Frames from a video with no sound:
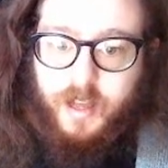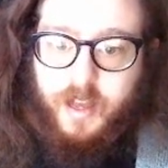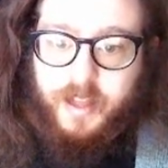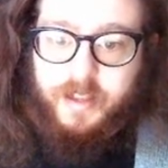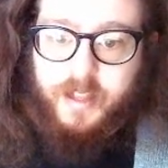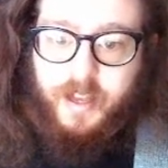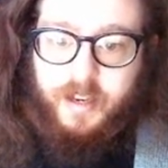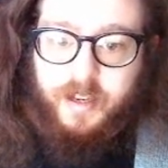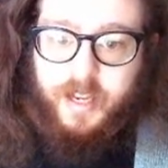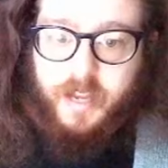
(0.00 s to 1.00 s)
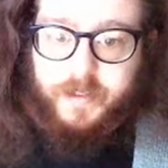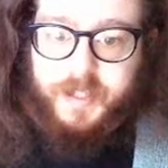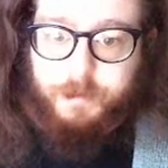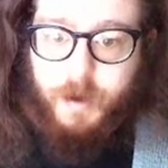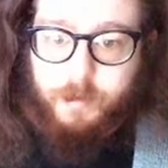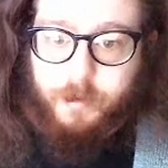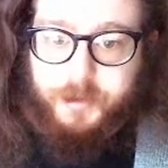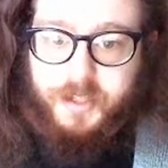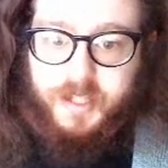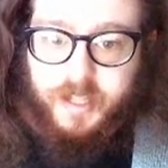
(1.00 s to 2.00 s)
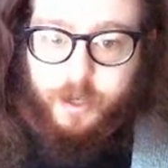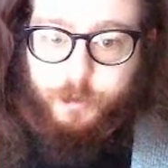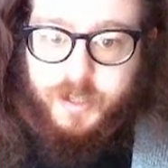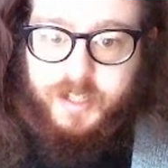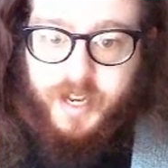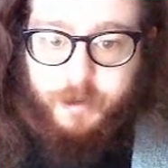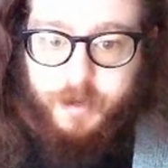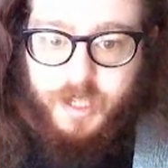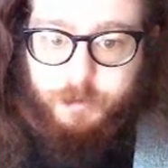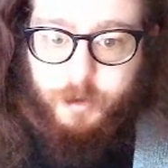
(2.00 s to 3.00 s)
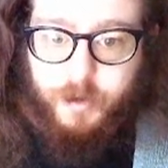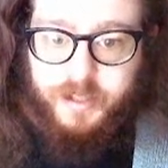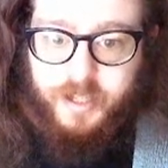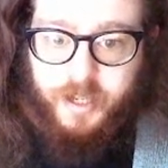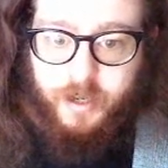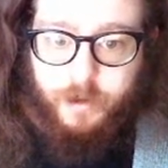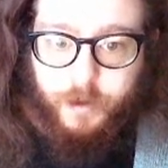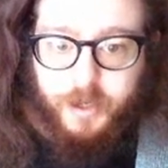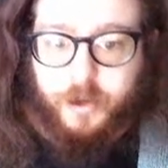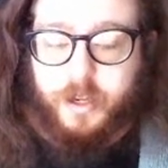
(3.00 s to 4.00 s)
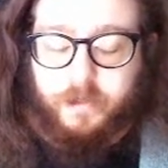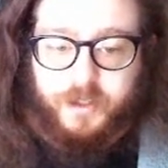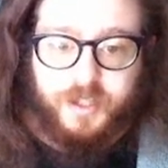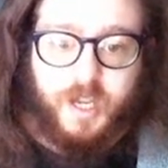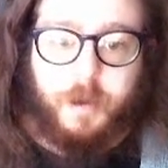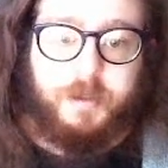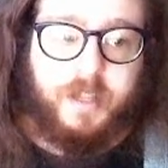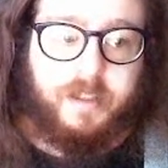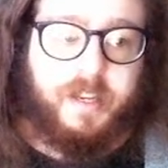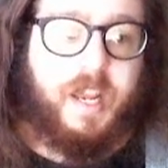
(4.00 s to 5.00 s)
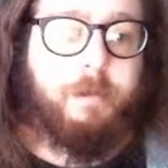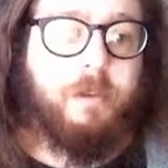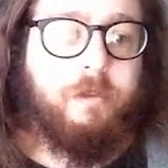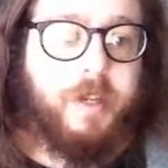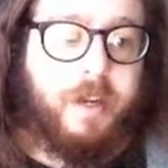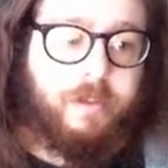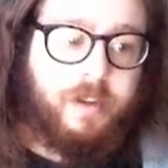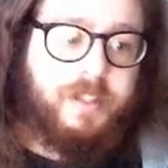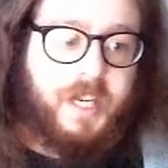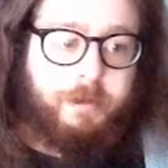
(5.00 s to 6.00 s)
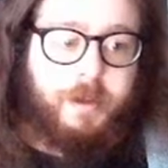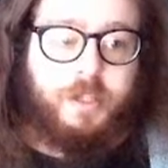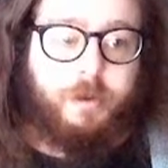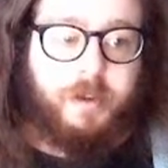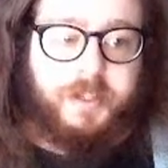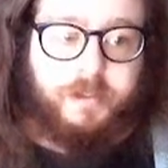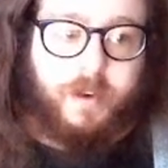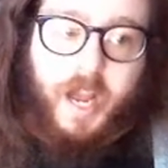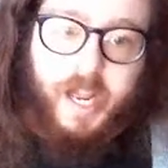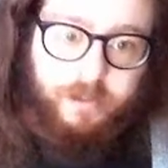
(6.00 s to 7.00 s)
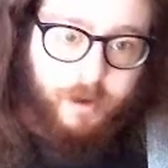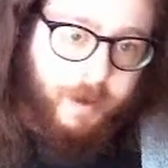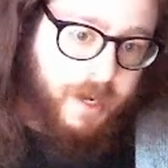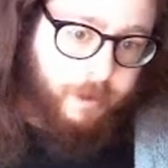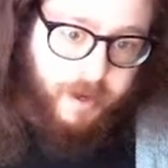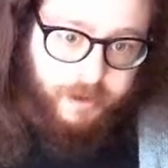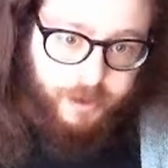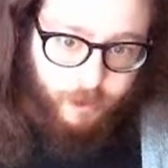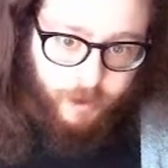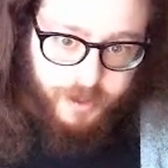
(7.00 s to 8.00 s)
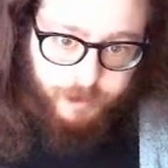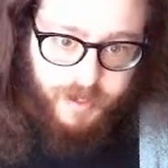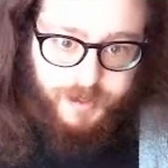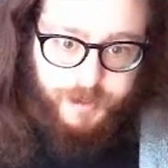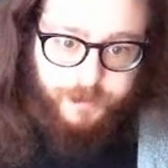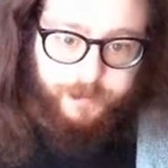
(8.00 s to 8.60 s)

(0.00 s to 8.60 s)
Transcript: and then it gave us a pop-up to select which database we wanted, where you could have just typed in the name of whatever database you wanted to find from anywhere in your workspace.